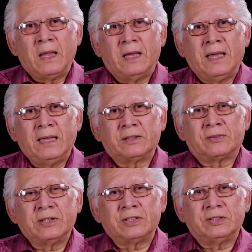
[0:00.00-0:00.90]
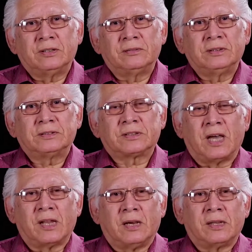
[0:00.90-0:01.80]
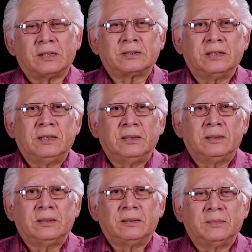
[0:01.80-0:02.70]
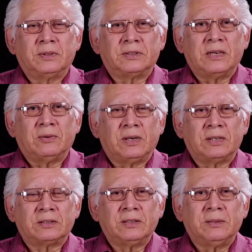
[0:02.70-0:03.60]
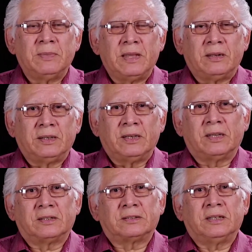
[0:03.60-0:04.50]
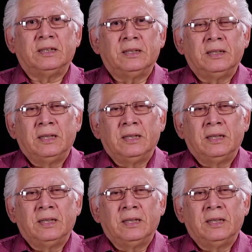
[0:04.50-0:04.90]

I had 3 children, Scott Ahdosy, Michelle Ahdosy, and Melanie Ahdosy.